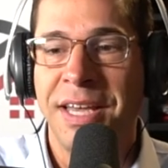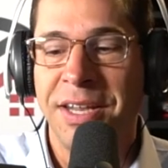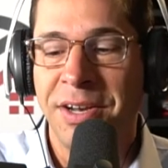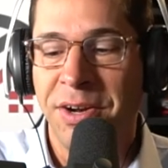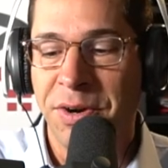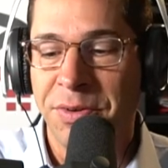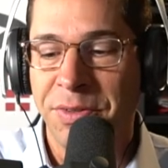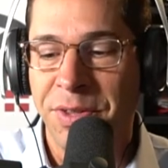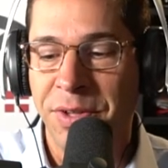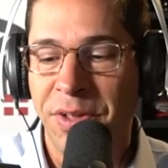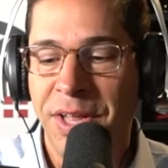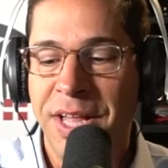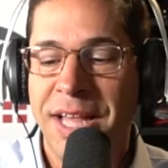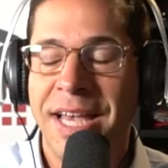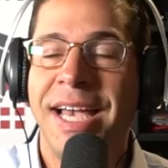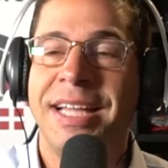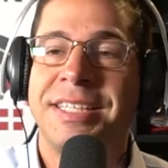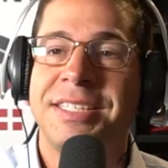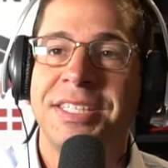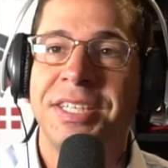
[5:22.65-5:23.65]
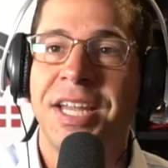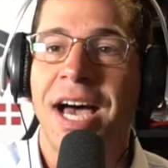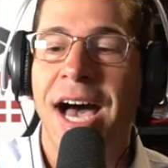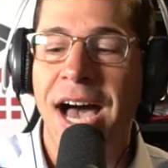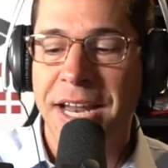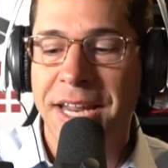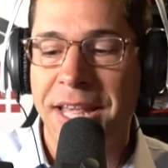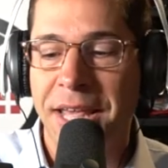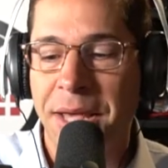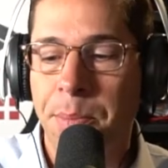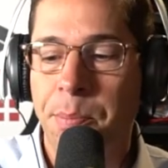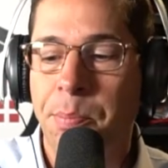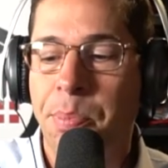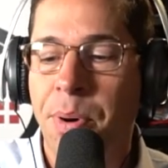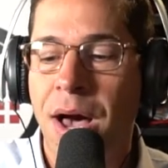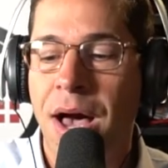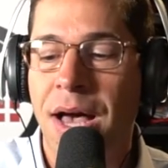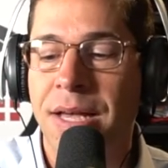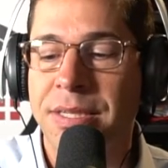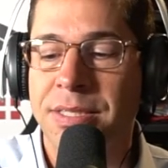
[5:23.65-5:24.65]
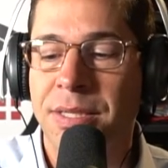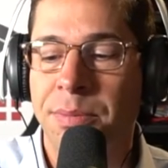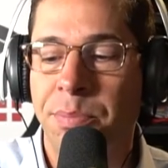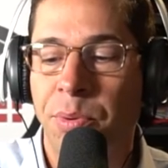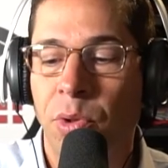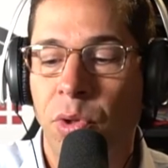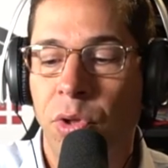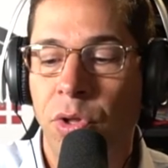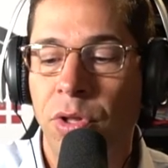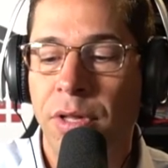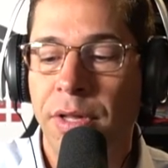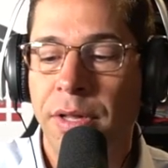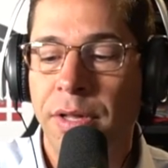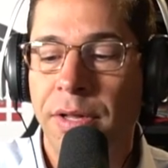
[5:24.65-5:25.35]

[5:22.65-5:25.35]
in her deal it's not impossible